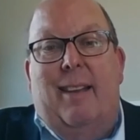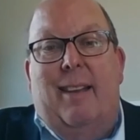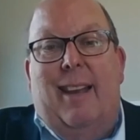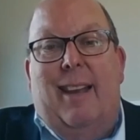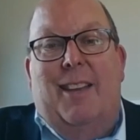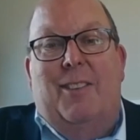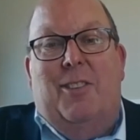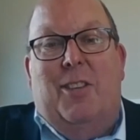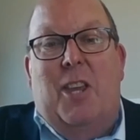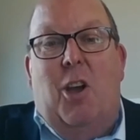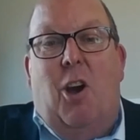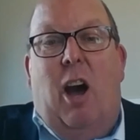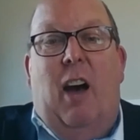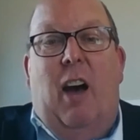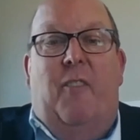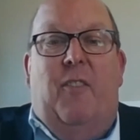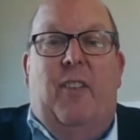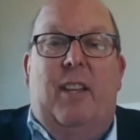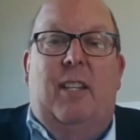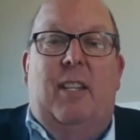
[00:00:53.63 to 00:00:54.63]
As he
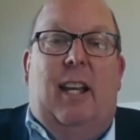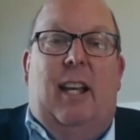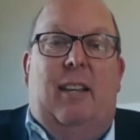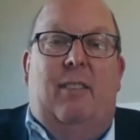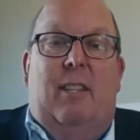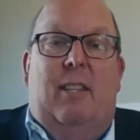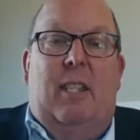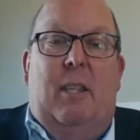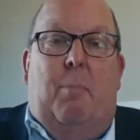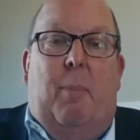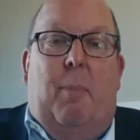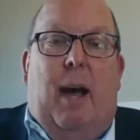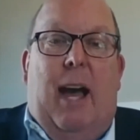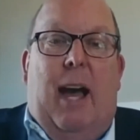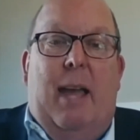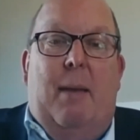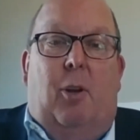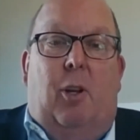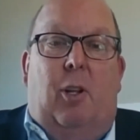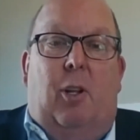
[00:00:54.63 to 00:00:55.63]
often does in the
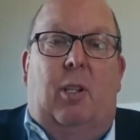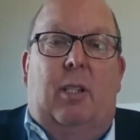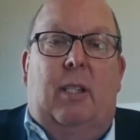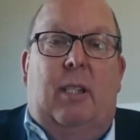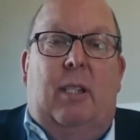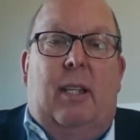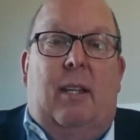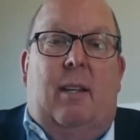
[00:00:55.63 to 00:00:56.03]
Bible,